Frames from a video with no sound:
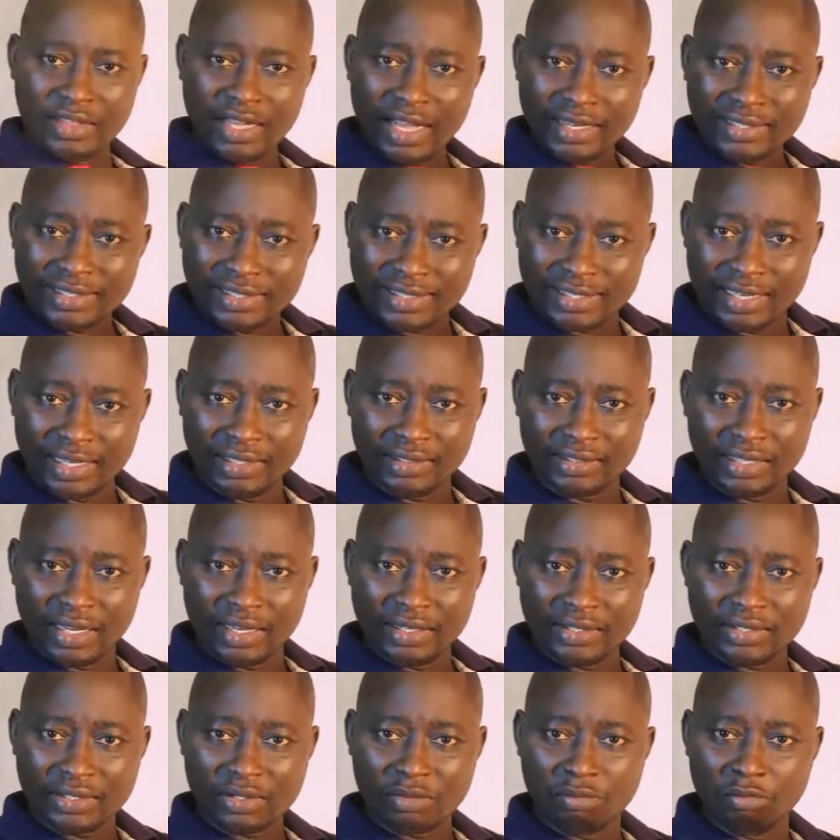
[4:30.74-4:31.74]
that
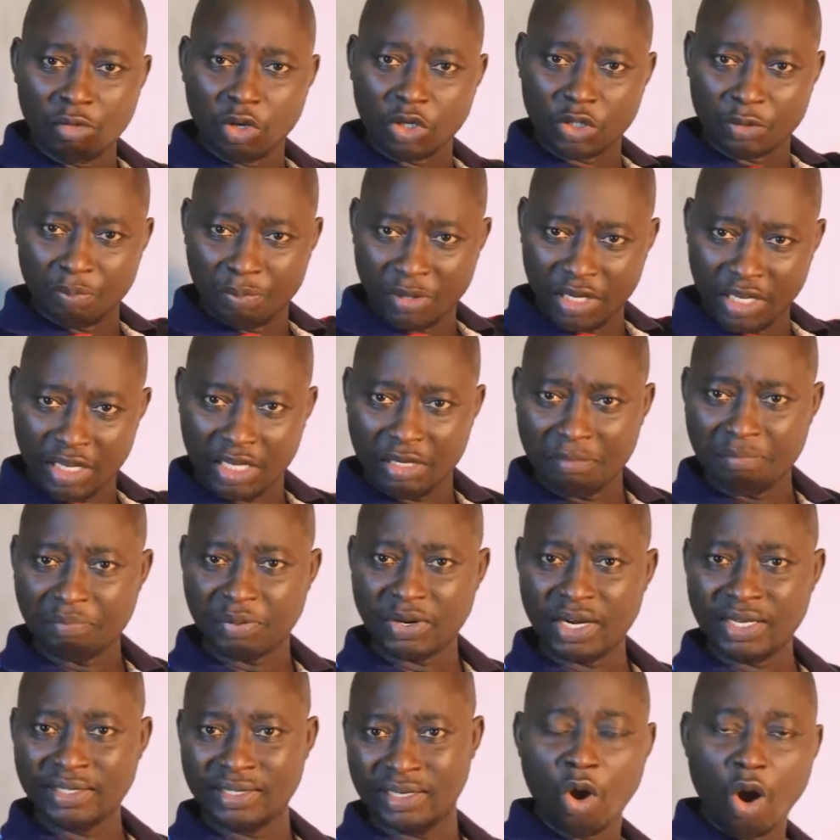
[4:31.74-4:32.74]
sentence must be in present.